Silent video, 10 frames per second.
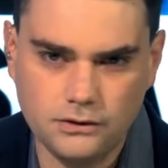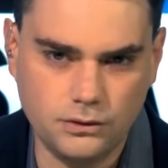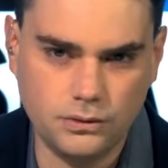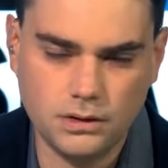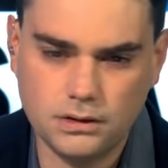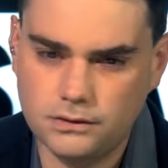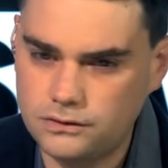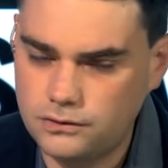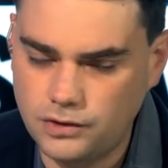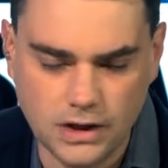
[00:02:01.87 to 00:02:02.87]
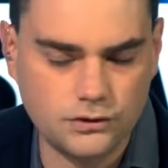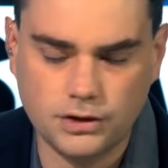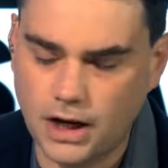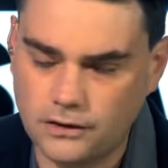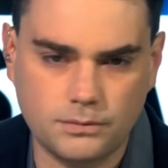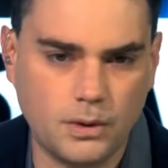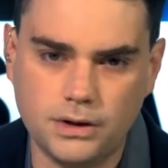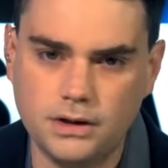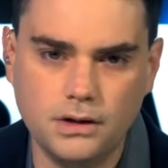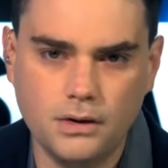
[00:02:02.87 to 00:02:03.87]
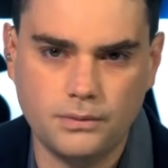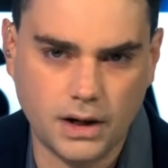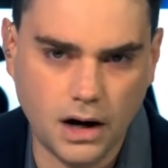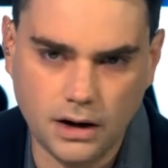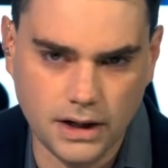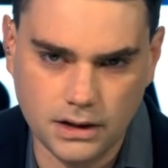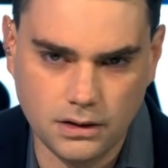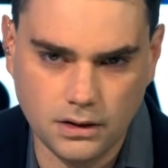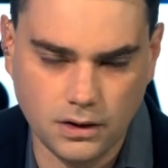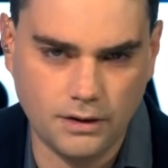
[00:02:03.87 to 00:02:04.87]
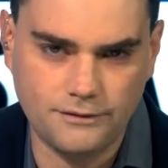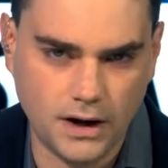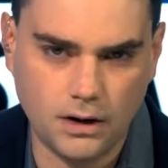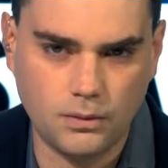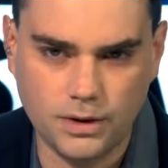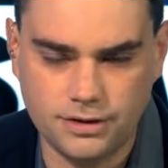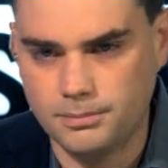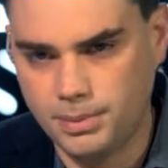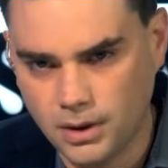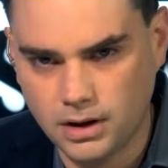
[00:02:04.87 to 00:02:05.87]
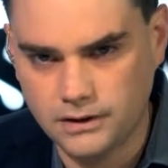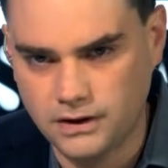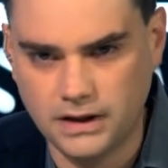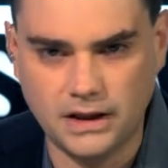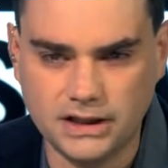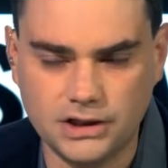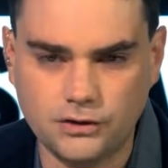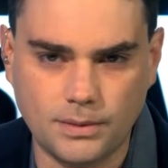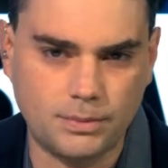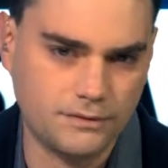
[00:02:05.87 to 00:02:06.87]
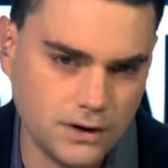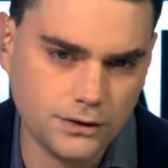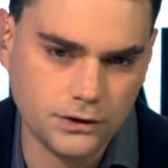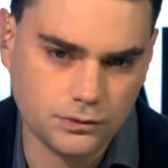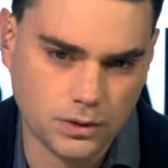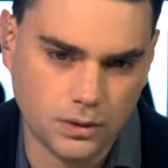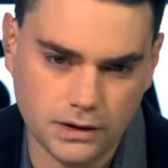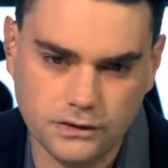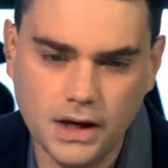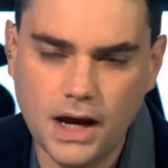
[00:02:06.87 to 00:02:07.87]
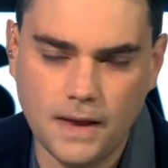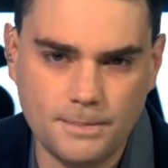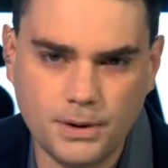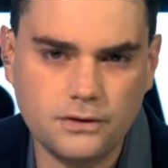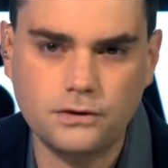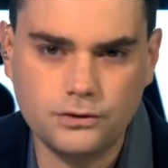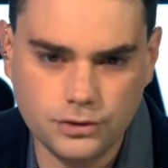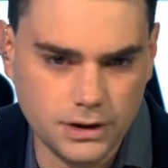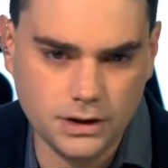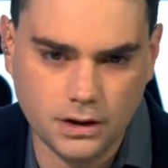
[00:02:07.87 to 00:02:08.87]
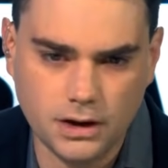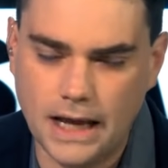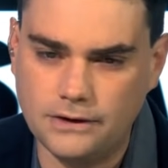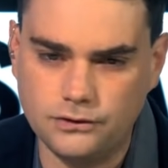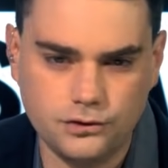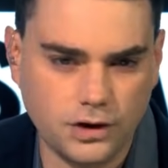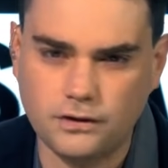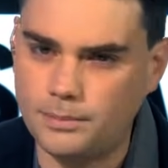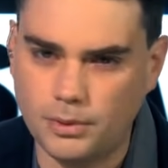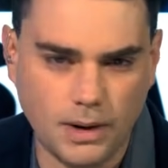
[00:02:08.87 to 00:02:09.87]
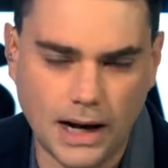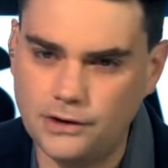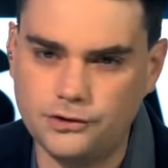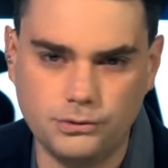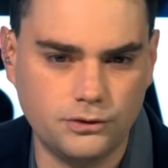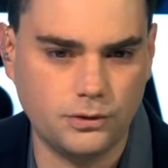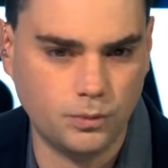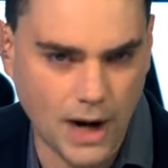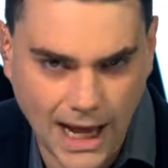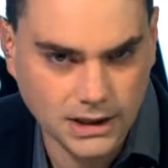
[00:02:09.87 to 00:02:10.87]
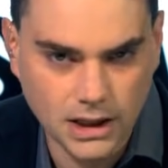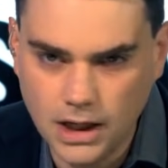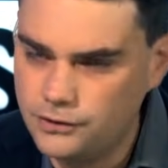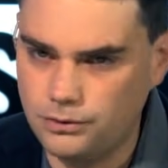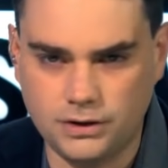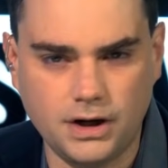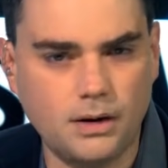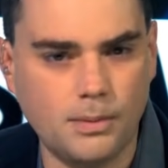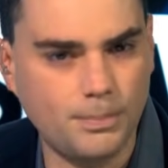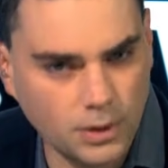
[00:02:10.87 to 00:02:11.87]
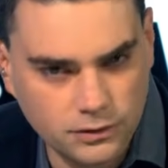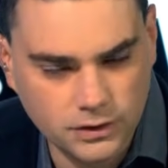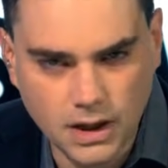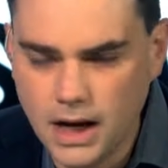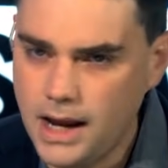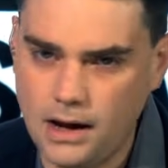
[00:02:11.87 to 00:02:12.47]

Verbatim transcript: to change her testimony regarding her affair with Bill Clinton. And then Linda Tripp revealed these recordings, and the press treated her as just a pariah. She was a rat. She was a terrible person.